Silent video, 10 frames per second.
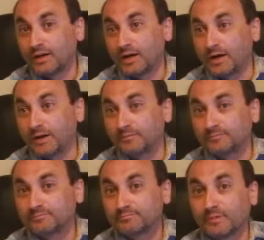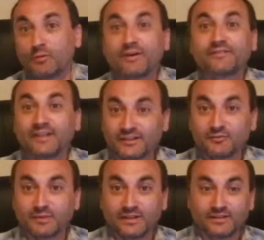my wife
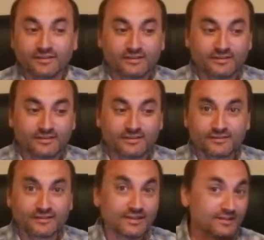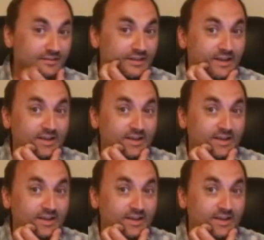texts me, says